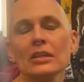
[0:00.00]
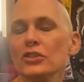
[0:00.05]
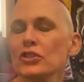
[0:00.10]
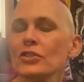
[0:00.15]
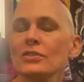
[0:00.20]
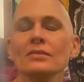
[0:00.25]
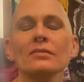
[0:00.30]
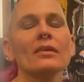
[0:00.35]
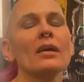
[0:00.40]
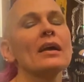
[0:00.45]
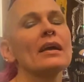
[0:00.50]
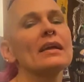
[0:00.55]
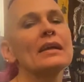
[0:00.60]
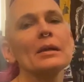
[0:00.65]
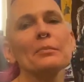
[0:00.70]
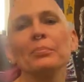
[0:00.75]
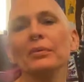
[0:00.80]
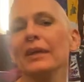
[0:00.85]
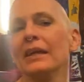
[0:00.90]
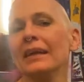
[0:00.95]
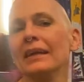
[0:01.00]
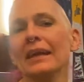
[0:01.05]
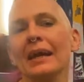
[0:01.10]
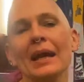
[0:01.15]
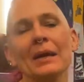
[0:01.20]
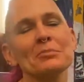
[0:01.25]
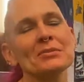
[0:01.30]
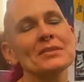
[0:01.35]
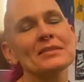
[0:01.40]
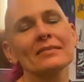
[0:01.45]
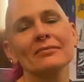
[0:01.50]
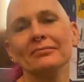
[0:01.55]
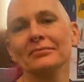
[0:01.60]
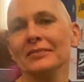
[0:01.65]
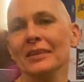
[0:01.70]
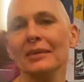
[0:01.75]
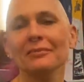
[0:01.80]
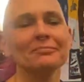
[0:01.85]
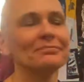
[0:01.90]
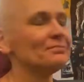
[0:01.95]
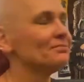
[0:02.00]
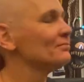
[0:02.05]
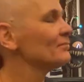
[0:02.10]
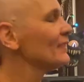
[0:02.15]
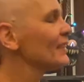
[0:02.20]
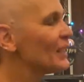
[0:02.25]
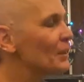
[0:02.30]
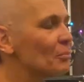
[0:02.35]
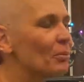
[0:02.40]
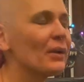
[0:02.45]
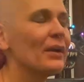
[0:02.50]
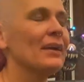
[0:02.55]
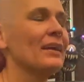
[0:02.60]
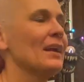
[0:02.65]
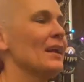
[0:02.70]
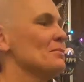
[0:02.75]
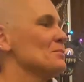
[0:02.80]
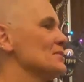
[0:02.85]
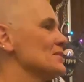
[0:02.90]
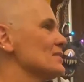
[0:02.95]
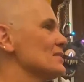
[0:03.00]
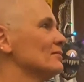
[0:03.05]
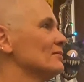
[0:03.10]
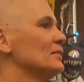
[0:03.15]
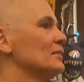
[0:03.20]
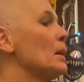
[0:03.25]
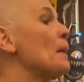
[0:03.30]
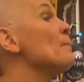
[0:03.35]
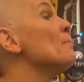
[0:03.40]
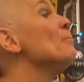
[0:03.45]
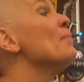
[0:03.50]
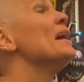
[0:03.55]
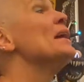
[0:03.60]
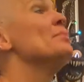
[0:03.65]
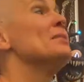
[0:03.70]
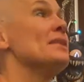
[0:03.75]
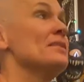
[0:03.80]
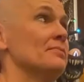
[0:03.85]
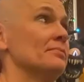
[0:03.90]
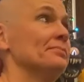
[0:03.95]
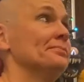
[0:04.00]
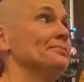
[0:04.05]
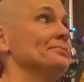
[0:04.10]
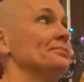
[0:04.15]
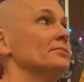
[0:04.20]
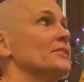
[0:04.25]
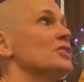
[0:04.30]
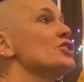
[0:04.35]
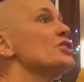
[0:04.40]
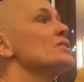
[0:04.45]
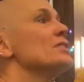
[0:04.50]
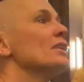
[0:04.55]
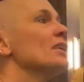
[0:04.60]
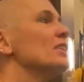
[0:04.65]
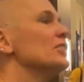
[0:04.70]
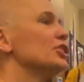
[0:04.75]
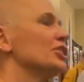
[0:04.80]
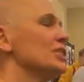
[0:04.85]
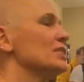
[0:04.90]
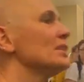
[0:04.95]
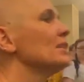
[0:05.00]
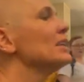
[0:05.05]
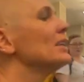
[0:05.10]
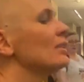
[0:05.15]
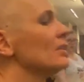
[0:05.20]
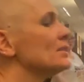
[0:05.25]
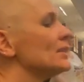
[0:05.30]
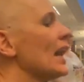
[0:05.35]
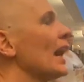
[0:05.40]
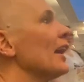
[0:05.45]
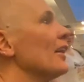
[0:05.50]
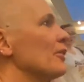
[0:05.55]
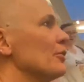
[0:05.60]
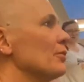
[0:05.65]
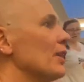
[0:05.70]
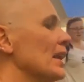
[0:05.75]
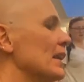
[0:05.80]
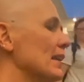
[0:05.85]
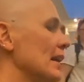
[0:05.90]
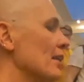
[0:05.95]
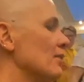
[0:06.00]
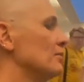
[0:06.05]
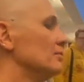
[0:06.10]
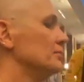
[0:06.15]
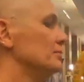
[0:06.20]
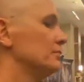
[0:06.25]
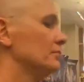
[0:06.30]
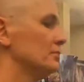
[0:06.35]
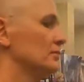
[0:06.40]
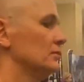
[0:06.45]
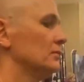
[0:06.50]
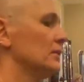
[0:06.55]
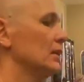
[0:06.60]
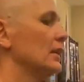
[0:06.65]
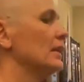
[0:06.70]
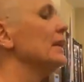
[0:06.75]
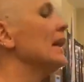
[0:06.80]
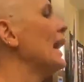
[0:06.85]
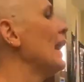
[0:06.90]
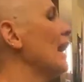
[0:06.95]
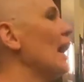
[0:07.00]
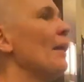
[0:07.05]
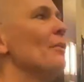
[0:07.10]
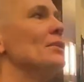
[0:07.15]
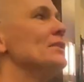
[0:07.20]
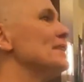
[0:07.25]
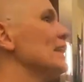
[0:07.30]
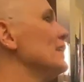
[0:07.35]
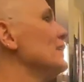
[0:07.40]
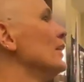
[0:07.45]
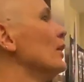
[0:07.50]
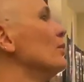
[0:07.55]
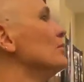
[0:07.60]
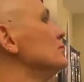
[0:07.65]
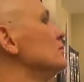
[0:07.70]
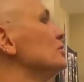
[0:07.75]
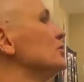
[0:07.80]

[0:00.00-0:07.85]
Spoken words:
Just keep playing games. Keep playing games. Maybe. She's a little tired right now. Yeah, I would say no.